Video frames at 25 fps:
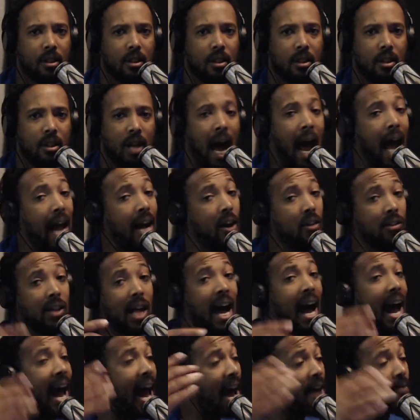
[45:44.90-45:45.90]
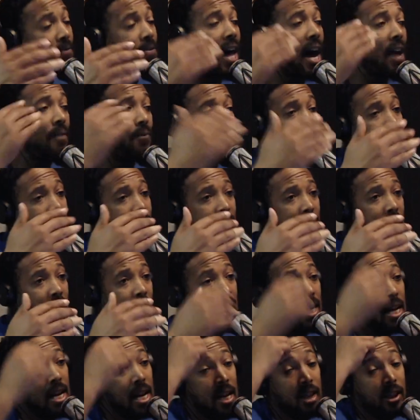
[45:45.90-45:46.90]
I ain't gonna lie, I have not
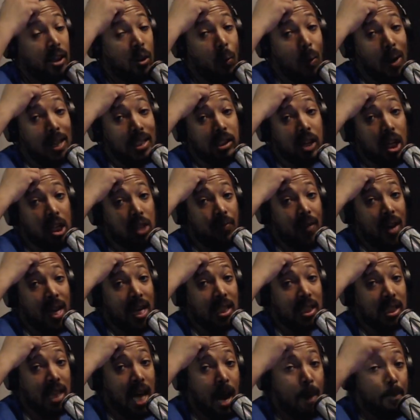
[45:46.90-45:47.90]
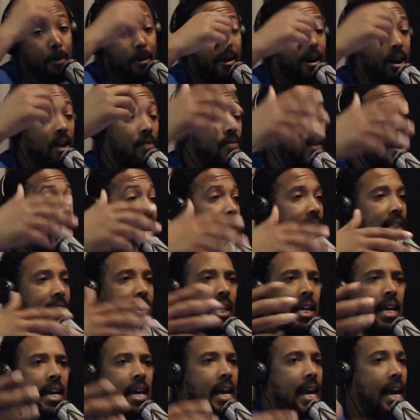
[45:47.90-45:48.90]
visited the West Las Vegas Library in Vegas
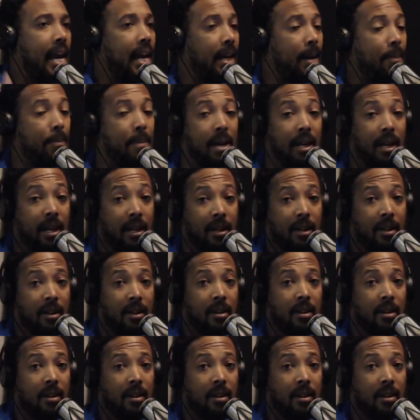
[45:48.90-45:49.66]
in a minute.